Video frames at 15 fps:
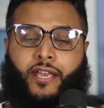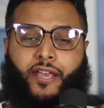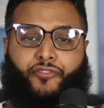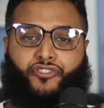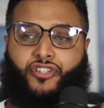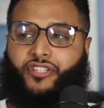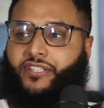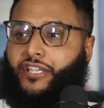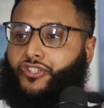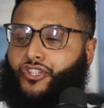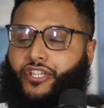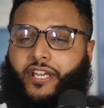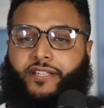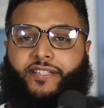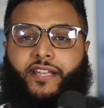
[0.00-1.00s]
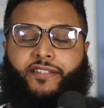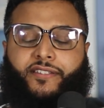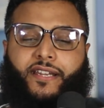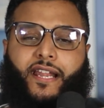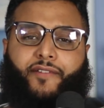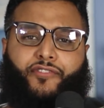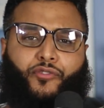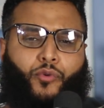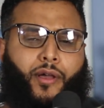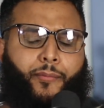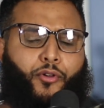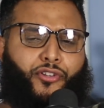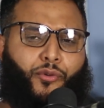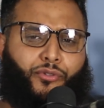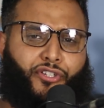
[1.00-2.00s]
if she's teaching year 10s and 11s. Why?
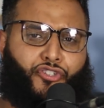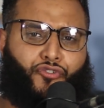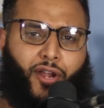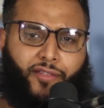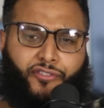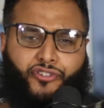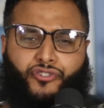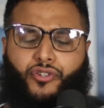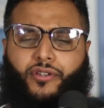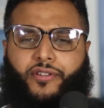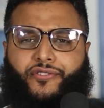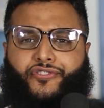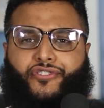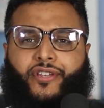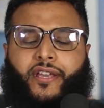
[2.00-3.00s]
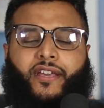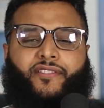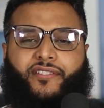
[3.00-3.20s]
Because it will distract the students.